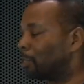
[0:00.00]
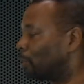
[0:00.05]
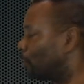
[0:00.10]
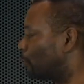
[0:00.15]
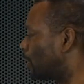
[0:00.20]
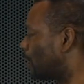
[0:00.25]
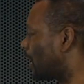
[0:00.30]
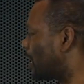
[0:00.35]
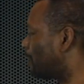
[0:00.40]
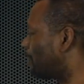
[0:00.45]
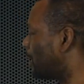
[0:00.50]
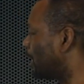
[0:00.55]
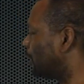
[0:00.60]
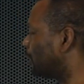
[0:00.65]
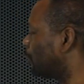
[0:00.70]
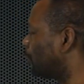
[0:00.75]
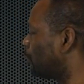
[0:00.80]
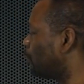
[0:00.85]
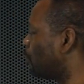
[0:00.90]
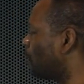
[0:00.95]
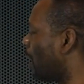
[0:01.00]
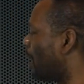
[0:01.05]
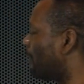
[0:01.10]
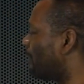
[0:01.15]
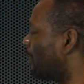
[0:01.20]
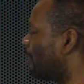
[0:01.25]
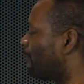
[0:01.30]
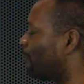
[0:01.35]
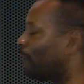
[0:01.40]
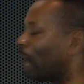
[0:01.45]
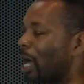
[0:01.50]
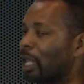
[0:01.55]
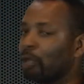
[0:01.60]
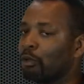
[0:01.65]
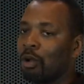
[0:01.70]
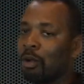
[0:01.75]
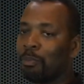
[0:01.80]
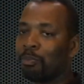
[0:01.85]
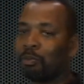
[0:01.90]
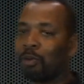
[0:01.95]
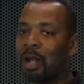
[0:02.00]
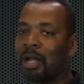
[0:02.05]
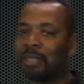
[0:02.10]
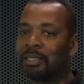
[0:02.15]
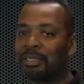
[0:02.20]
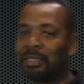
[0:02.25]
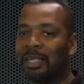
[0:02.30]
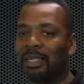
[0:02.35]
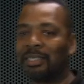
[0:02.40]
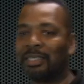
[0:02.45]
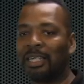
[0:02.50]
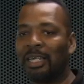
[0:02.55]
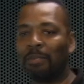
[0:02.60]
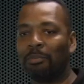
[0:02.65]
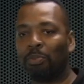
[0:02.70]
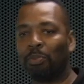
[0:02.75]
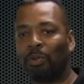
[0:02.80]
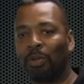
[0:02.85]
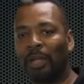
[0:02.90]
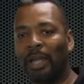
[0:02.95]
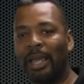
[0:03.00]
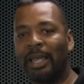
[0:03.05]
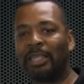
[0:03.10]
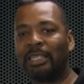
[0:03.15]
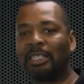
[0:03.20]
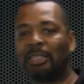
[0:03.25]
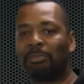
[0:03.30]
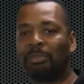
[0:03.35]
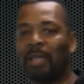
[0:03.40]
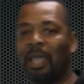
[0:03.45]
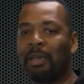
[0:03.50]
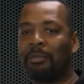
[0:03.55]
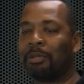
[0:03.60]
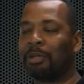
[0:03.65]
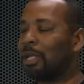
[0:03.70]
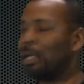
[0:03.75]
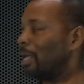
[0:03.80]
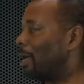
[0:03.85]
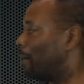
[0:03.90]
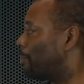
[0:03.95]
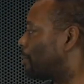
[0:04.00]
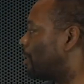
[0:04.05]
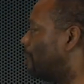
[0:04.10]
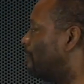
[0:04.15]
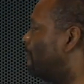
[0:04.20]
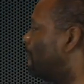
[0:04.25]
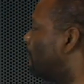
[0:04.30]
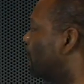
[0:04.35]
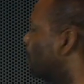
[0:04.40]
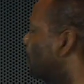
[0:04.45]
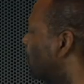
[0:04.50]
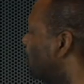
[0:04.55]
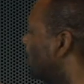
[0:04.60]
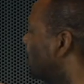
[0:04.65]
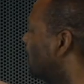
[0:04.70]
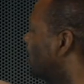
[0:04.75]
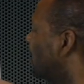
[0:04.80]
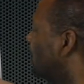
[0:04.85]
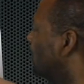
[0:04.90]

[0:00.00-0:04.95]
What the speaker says: so you got to make sure you have a follow-up process in place to be able to help convert